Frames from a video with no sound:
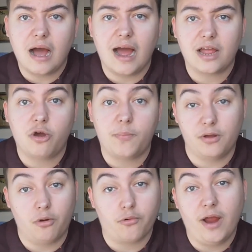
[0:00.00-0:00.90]
Uh, it could
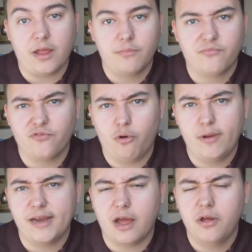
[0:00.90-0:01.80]
be all grey, for all
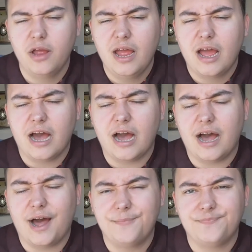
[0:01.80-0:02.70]
we know.
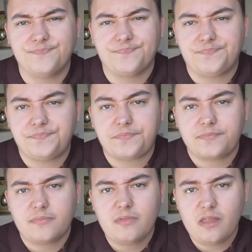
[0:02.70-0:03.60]
Um,
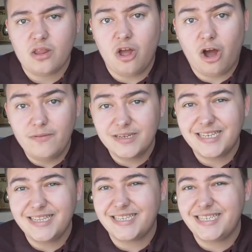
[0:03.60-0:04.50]

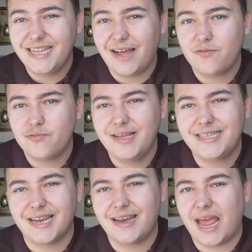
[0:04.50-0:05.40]
obviously, they still haven't
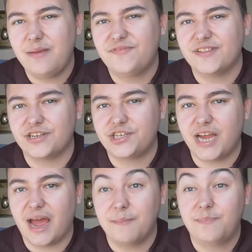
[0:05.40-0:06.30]
released a name for this
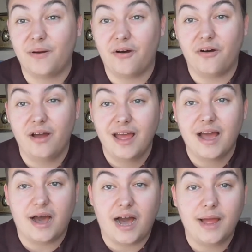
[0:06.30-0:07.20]
yet, but
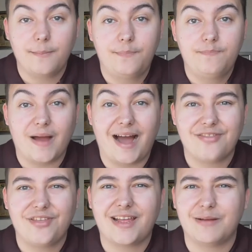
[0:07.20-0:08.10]
I am.
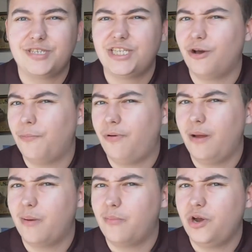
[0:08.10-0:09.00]
I think I'm still
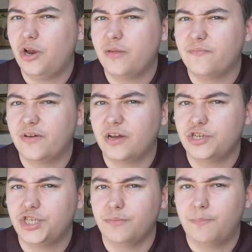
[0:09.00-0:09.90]
putting my money on
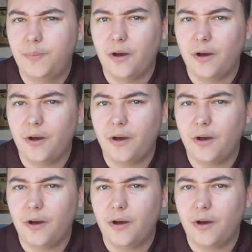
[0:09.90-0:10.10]
Inversion.